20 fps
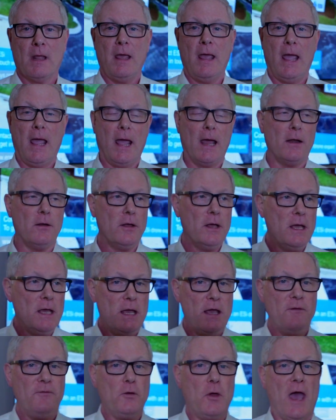And
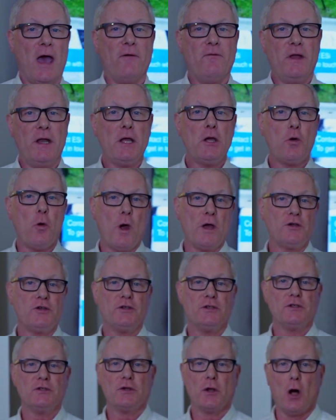if you have any
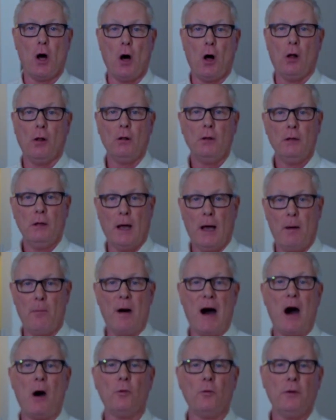questions at all
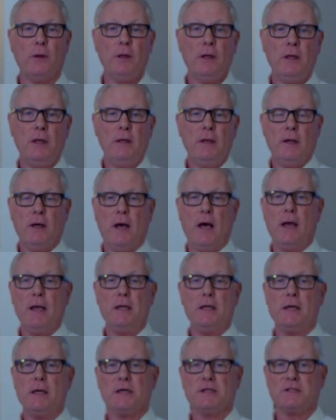about
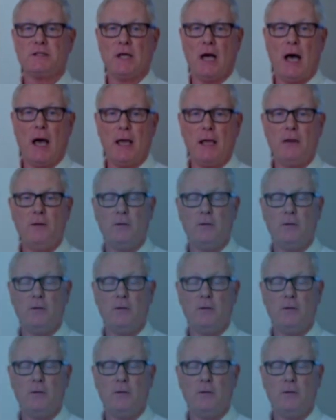ESI,